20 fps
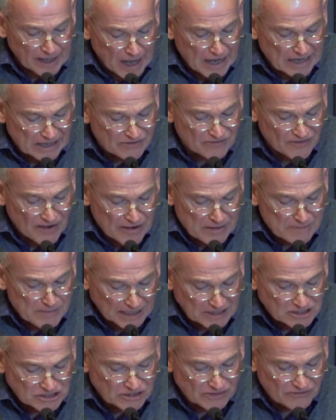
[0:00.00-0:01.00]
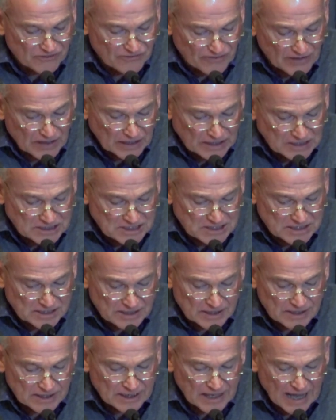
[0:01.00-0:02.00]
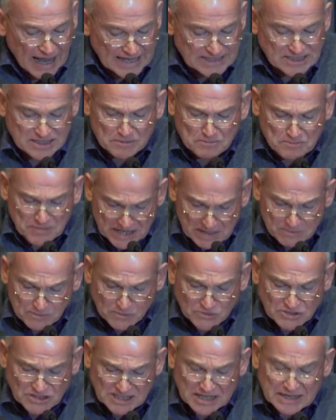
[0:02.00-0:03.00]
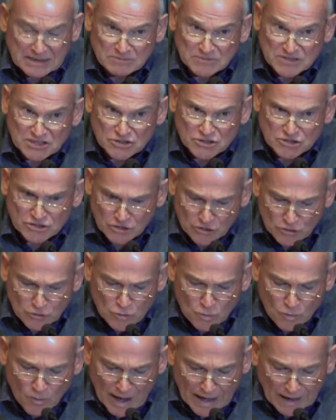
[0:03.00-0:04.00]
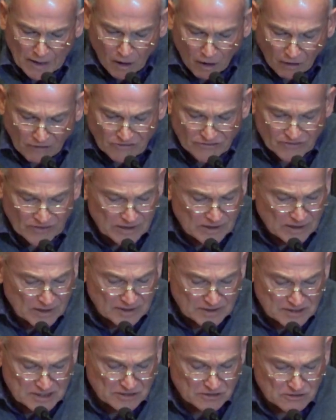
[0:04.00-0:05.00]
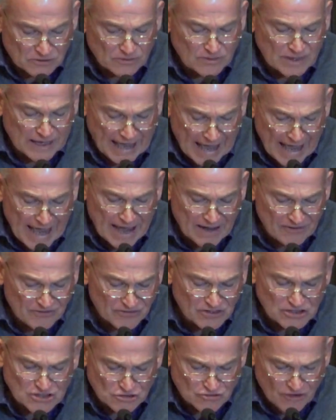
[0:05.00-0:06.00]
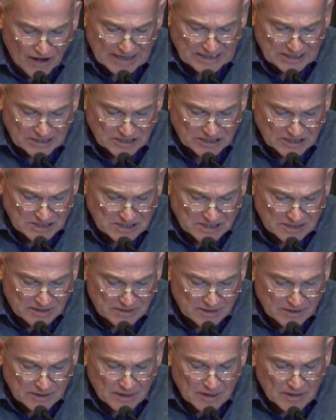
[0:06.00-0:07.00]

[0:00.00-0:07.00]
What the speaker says: like very much at first, as the people seemed too well off to care for strangers,